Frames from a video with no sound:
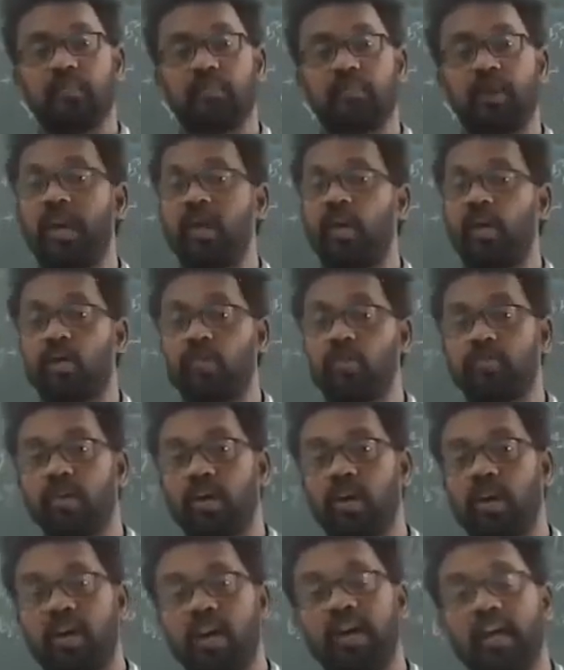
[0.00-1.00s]
pair of
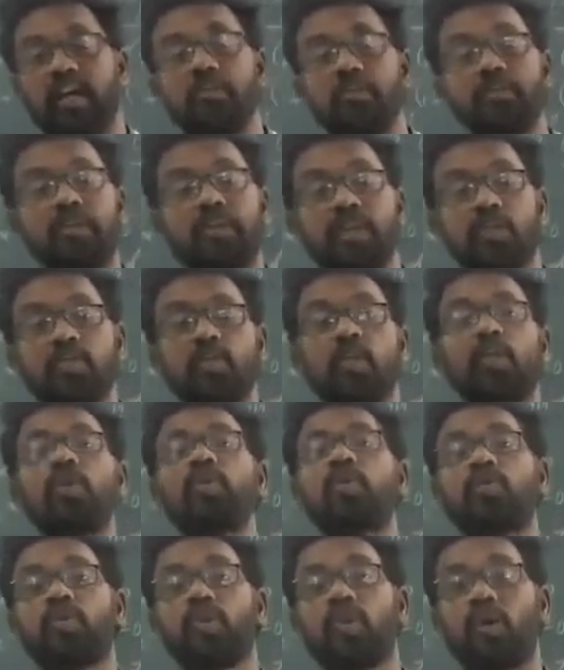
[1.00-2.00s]
unlimited
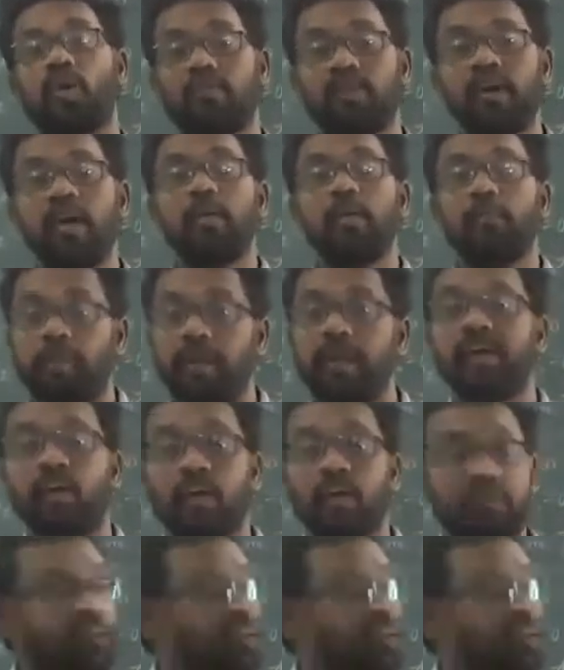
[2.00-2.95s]
solution of pair of